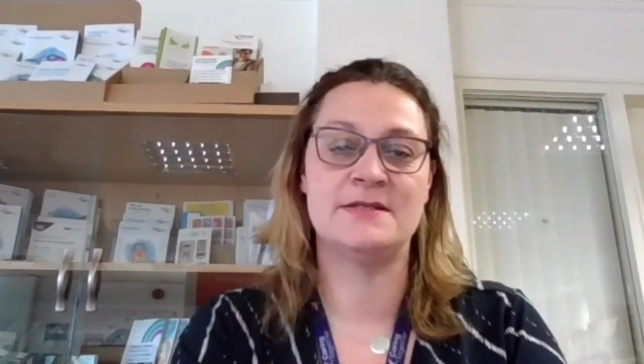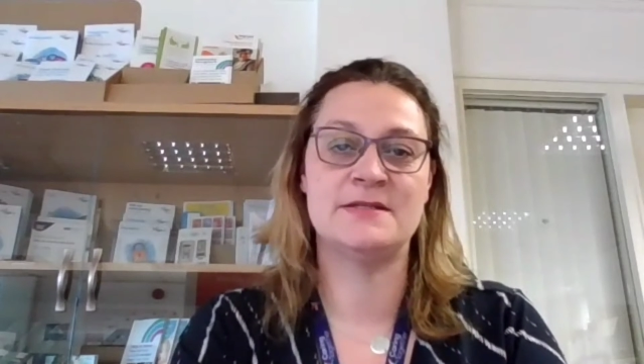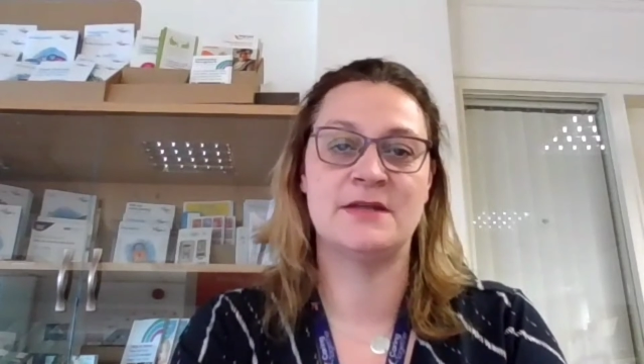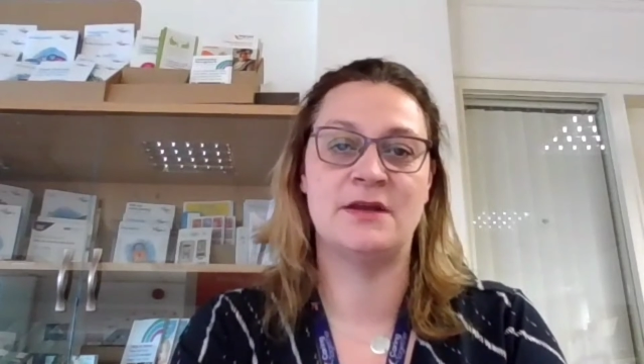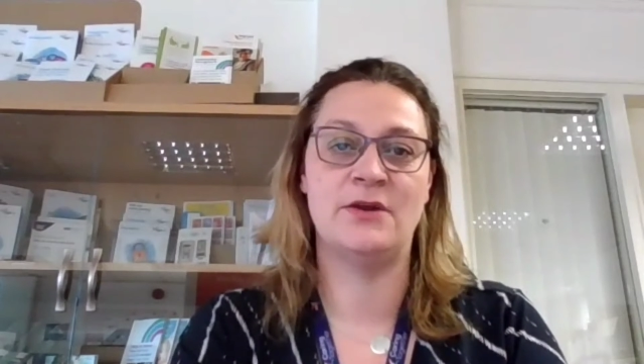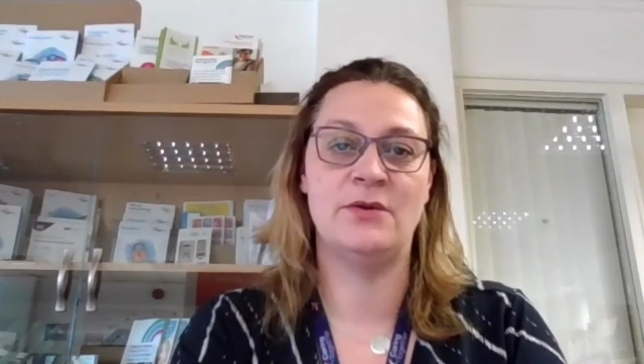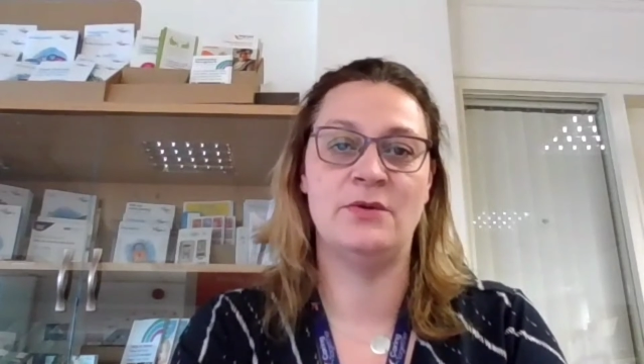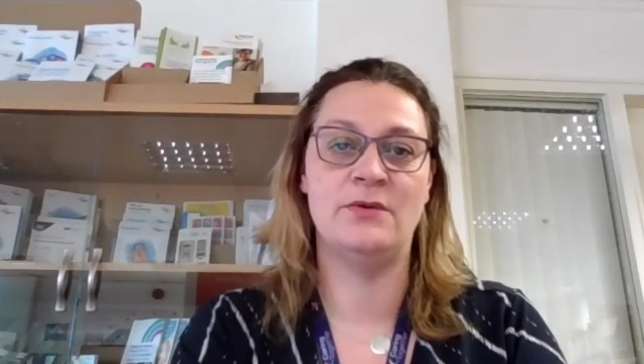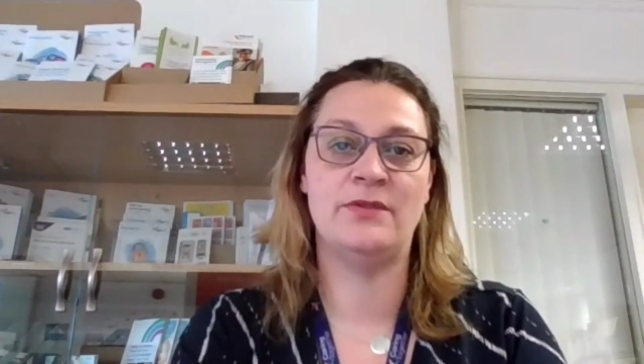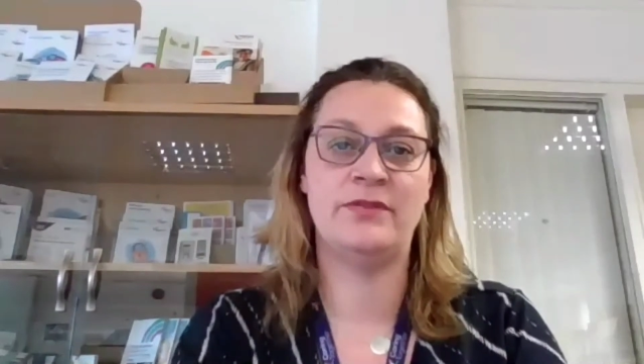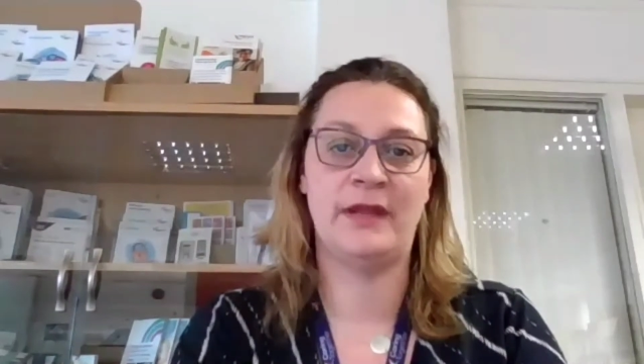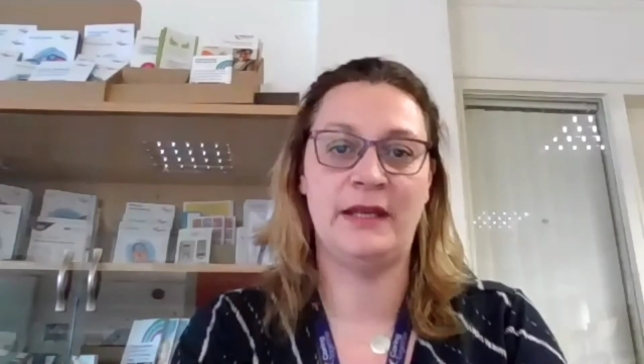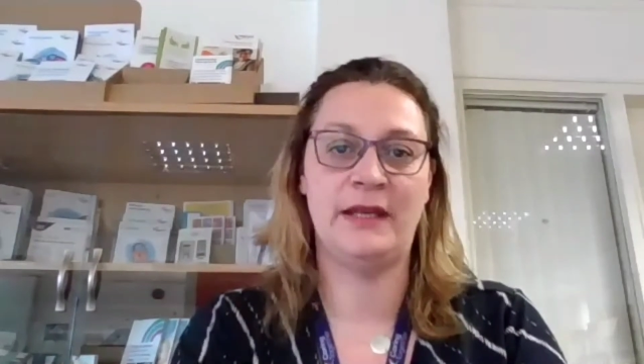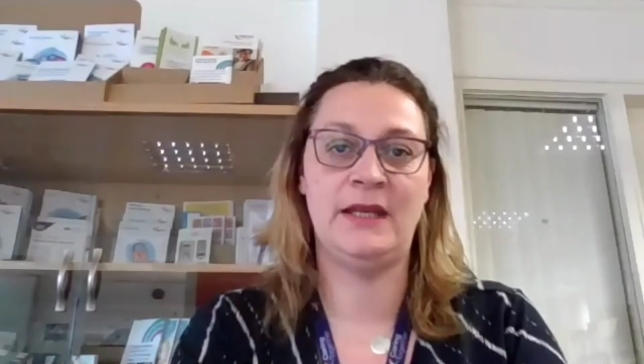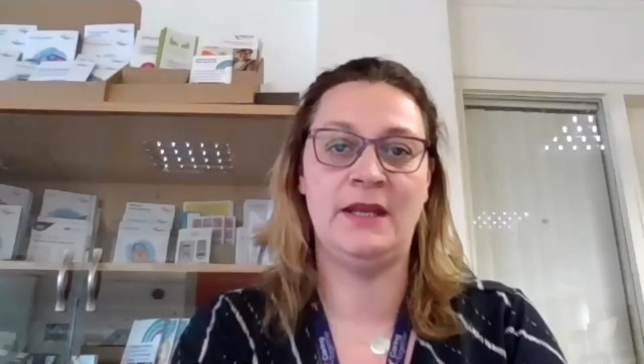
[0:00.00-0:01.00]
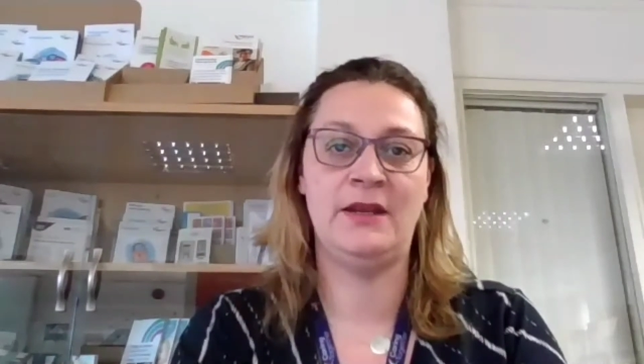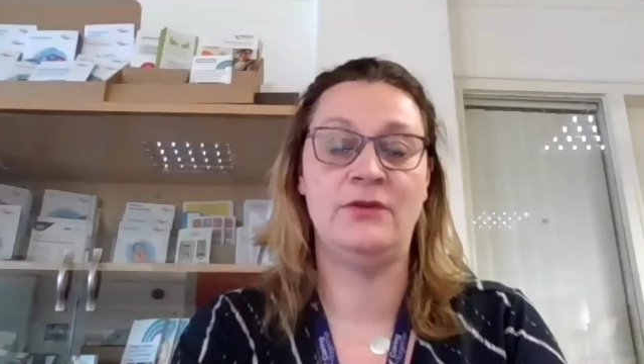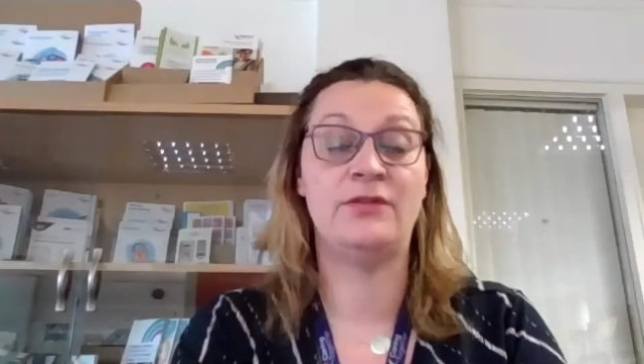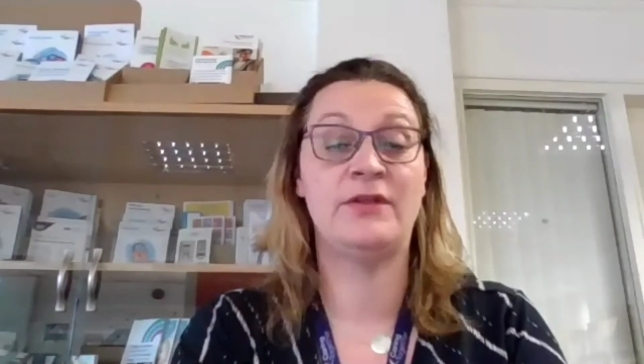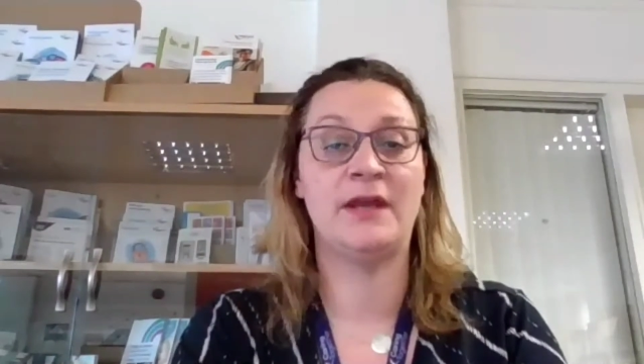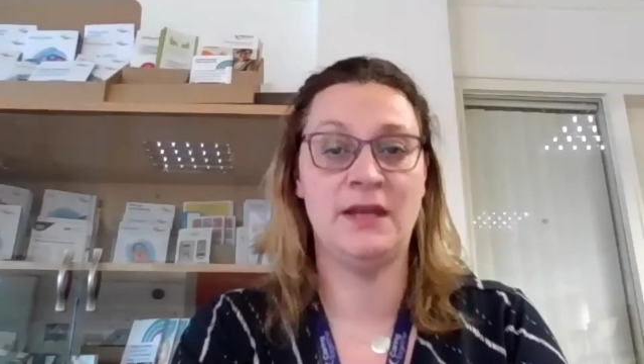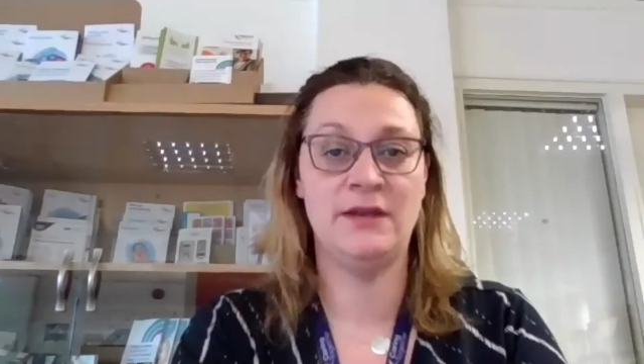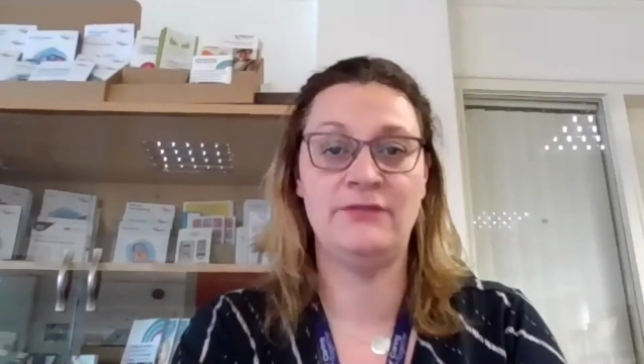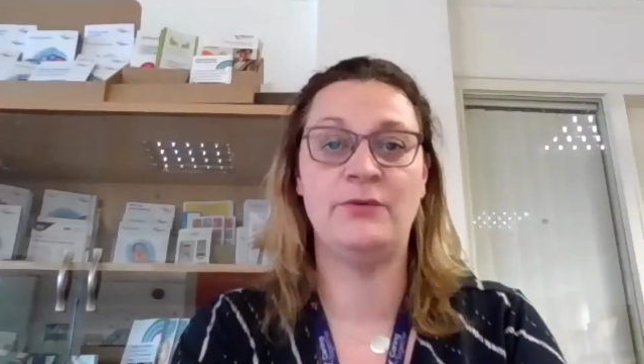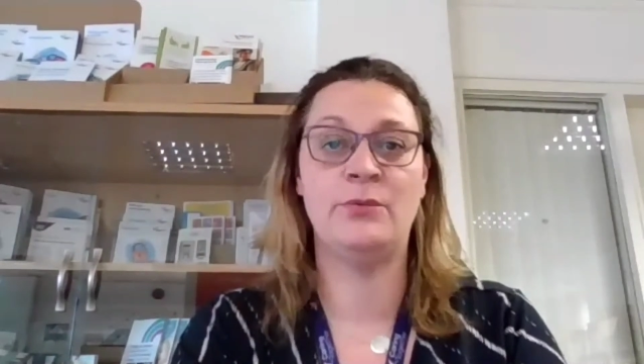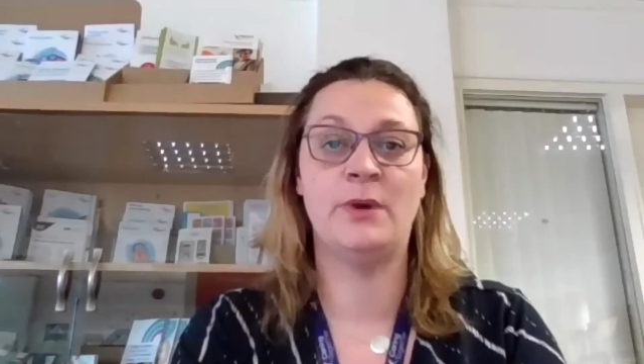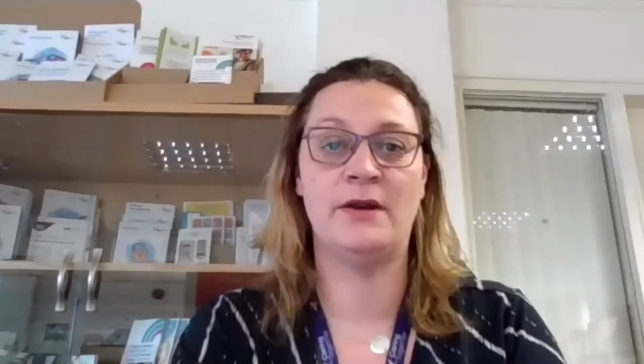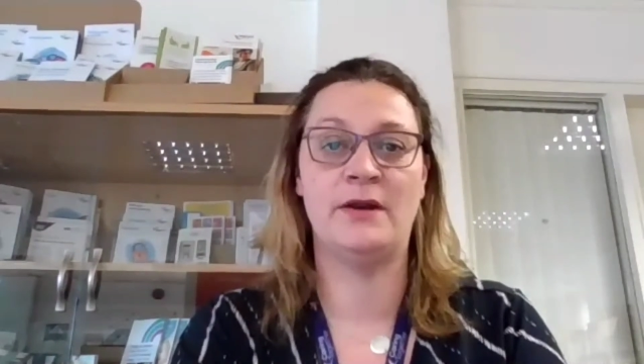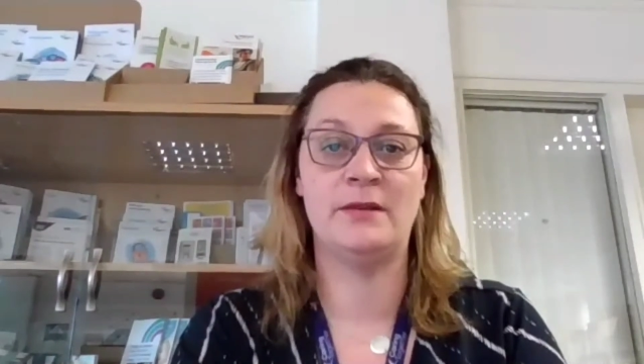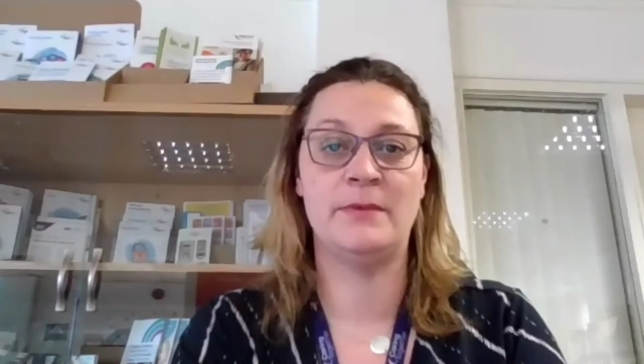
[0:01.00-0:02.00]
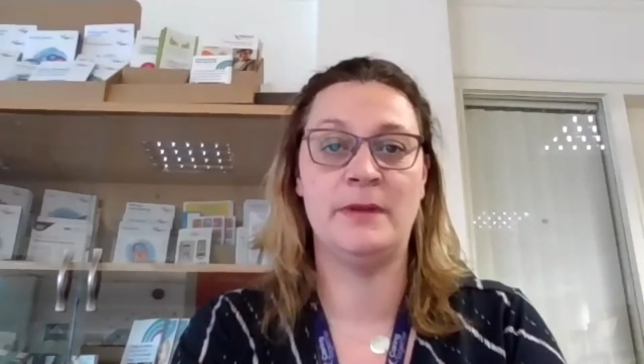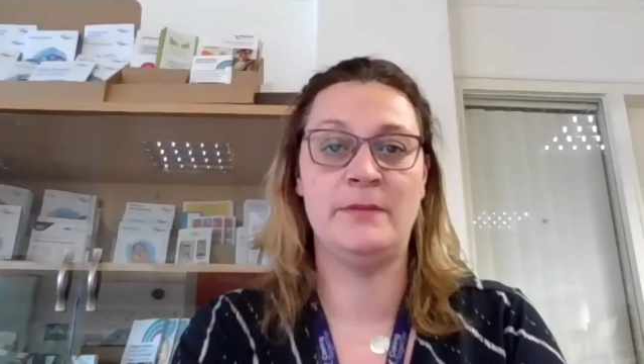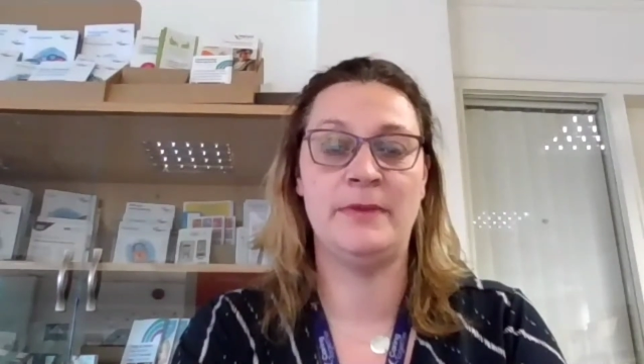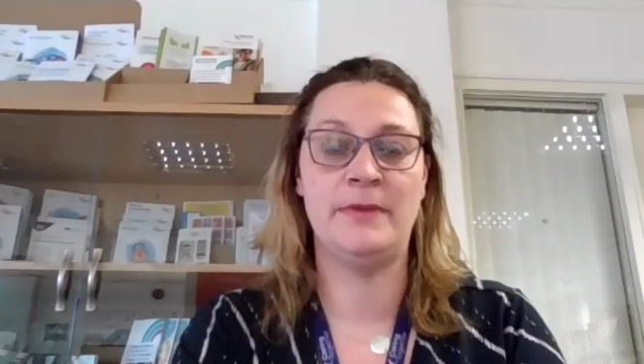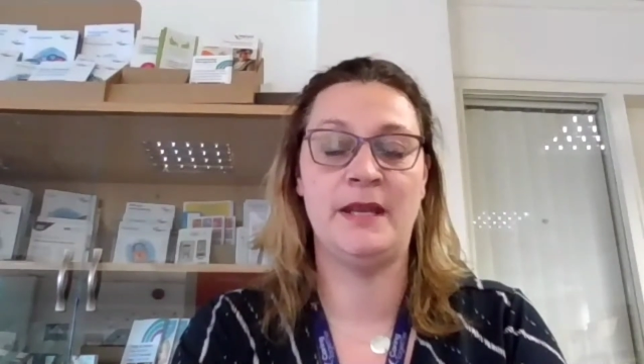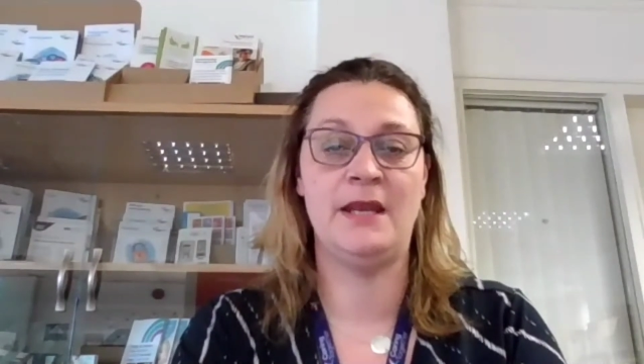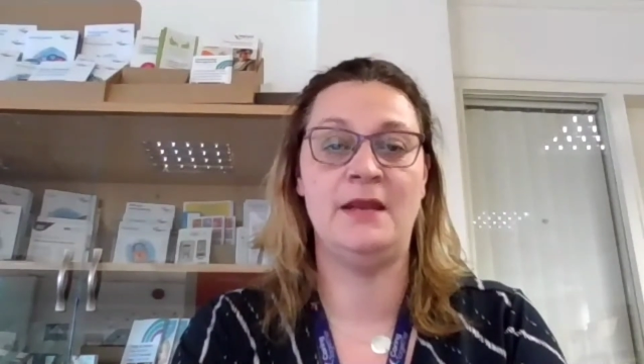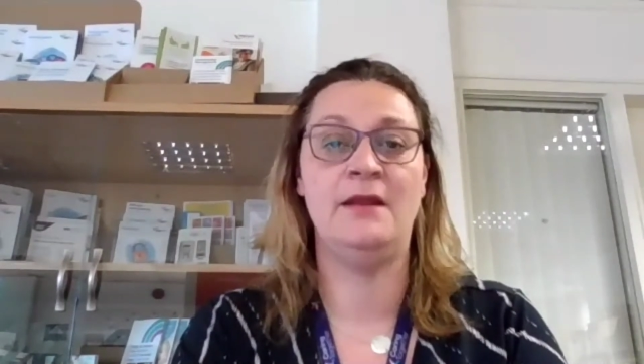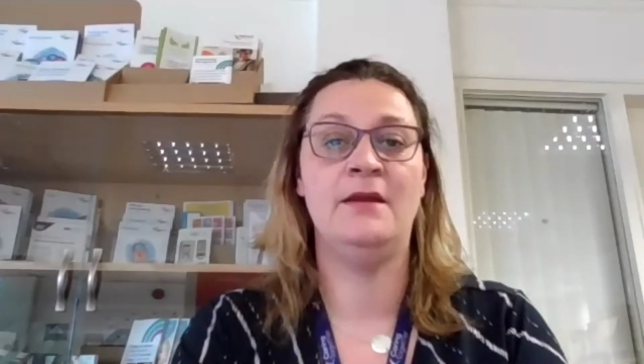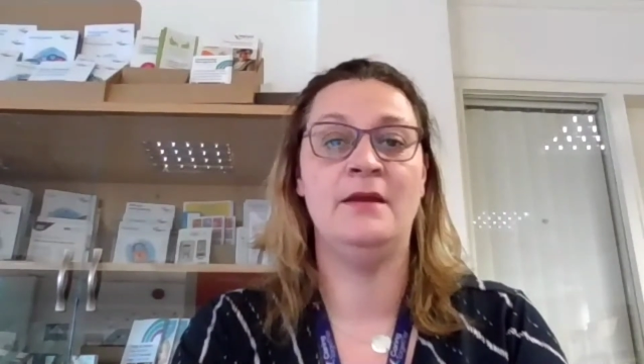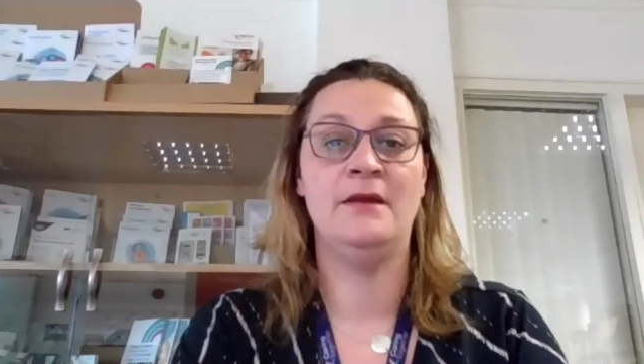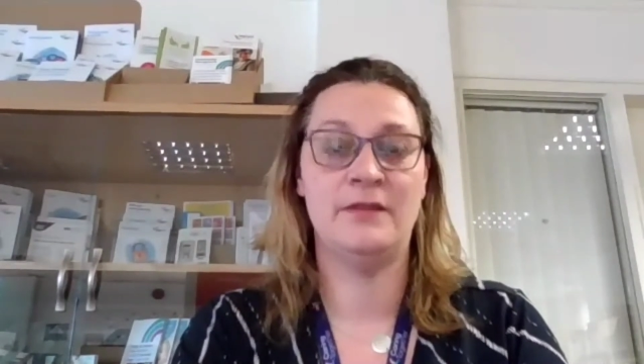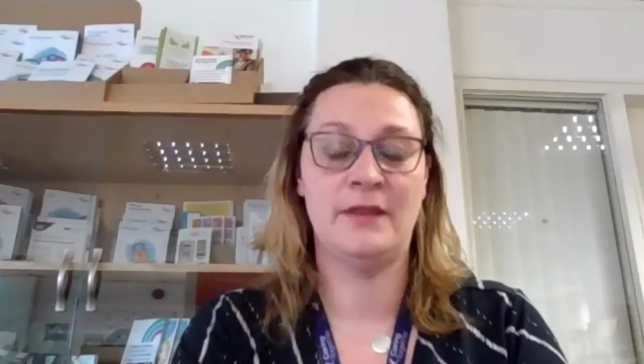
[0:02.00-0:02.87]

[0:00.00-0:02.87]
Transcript: So thank you. Thank you for wearing the PPE.